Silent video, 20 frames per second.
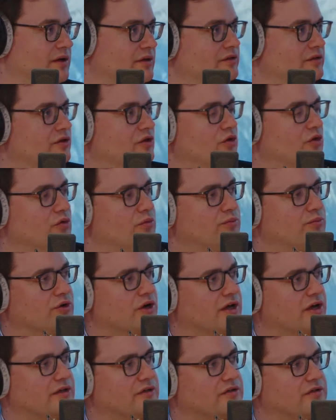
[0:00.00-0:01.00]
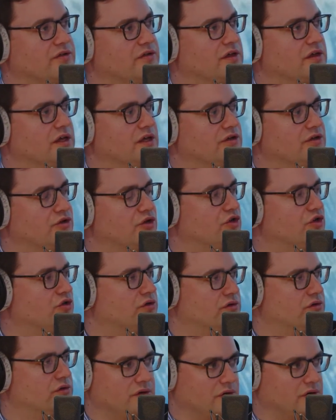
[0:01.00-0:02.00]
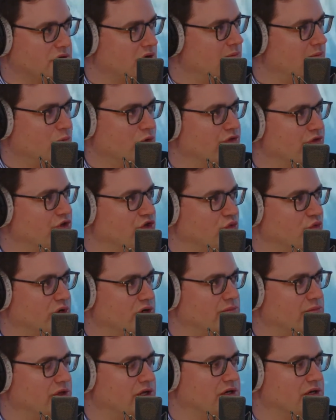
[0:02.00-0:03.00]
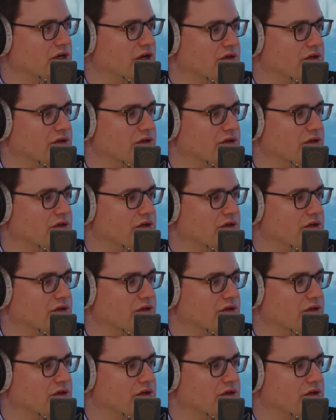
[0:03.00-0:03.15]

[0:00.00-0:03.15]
So Pras took more than $20 million,